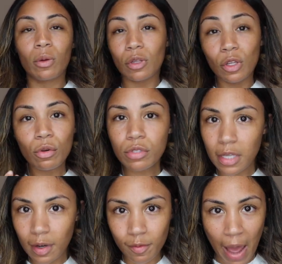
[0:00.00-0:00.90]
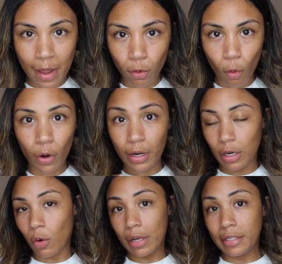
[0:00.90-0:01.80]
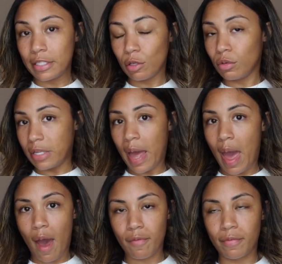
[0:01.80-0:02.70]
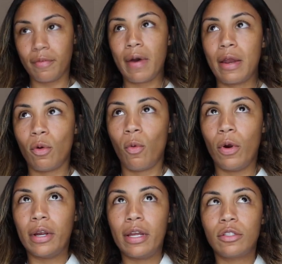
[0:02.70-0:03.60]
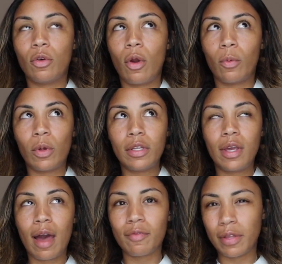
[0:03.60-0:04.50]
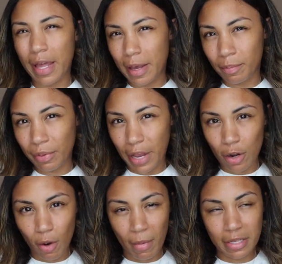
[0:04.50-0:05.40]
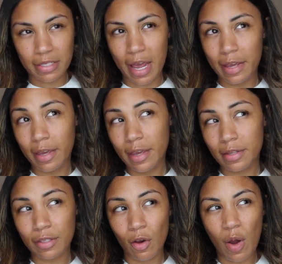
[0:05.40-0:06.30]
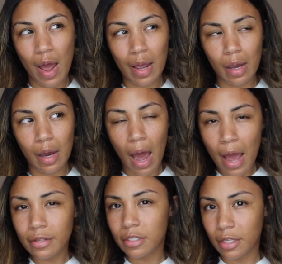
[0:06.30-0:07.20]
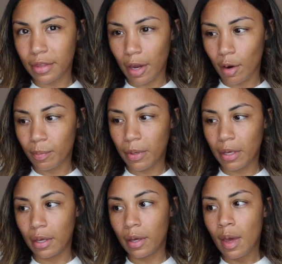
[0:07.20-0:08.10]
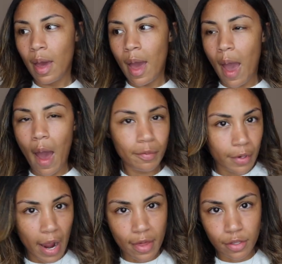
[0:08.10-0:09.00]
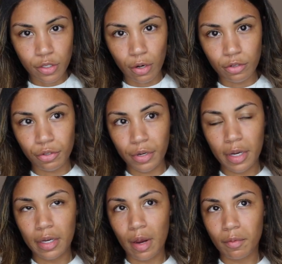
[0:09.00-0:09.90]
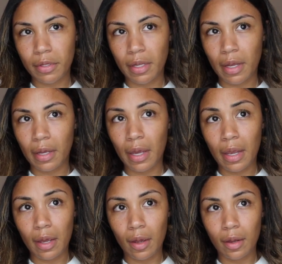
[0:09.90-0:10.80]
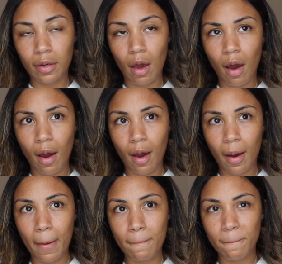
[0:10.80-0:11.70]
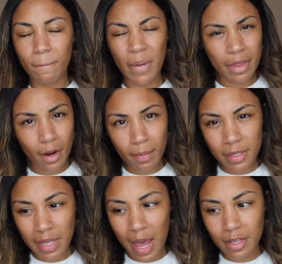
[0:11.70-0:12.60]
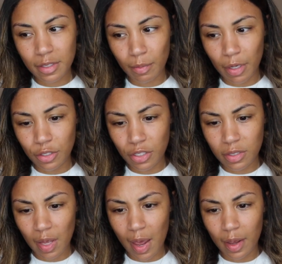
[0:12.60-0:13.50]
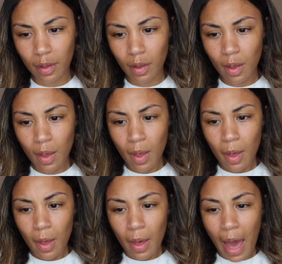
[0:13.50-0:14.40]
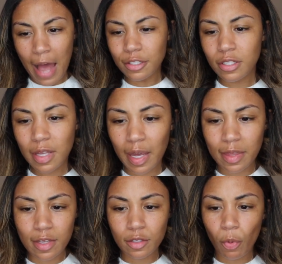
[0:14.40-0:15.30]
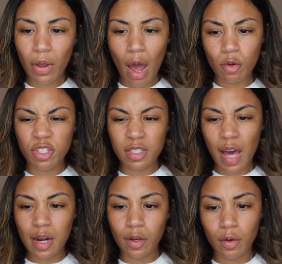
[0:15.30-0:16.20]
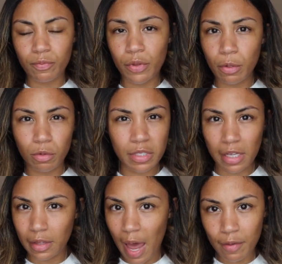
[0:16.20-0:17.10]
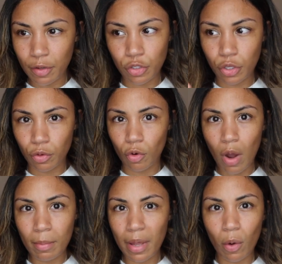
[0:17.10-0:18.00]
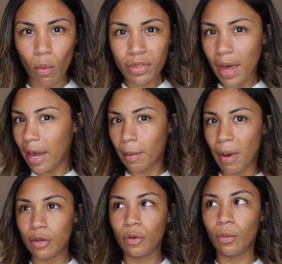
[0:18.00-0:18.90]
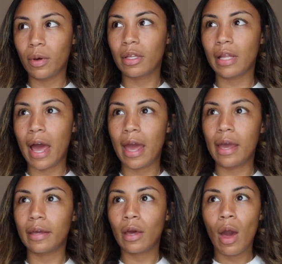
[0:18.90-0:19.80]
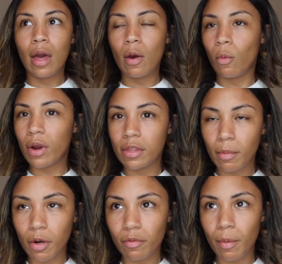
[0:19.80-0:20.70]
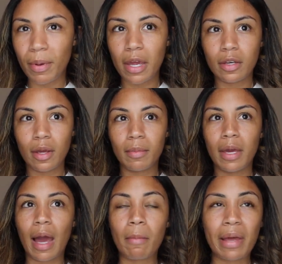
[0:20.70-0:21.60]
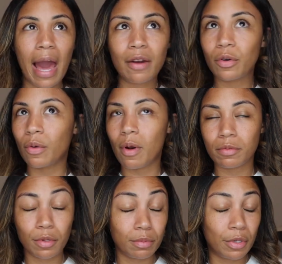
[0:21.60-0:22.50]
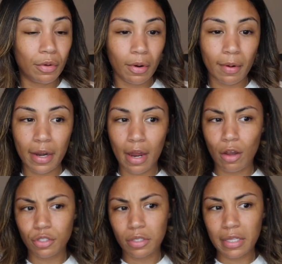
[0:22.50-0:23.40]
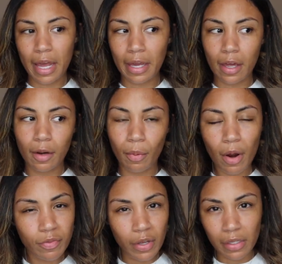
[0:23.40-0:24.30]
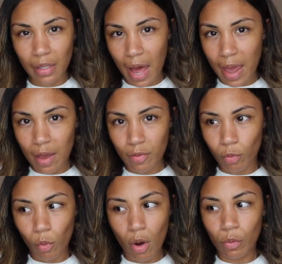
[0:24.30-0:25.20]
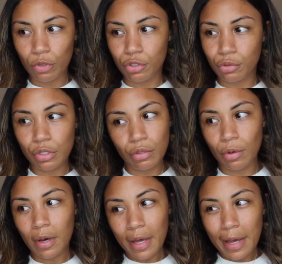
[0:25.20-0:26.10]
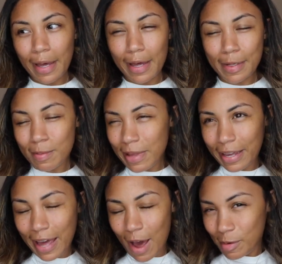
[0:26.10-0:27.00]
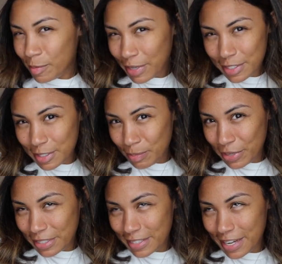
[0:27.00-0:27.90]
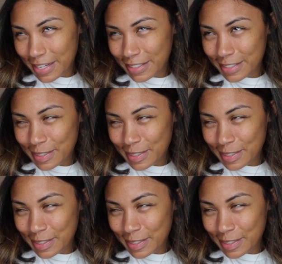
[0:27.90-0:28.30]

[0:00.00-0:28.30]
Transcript: losing a vital organ, or at least losing half of a vital organ. So it really, I feel like, played on my psyche. I got into therapy after I had the surgery and everything. And um, my therapist asked me, she's like, I just think at this point I was just kind of confused in life in general. I'm like, what the heck am I doing? Like, we're in the middle of a pandemic. I'm like, I don't know what I'm supposed to be doing right now. She was like, in a perfect life, what would you do? And I'm like, I would be a gym princess.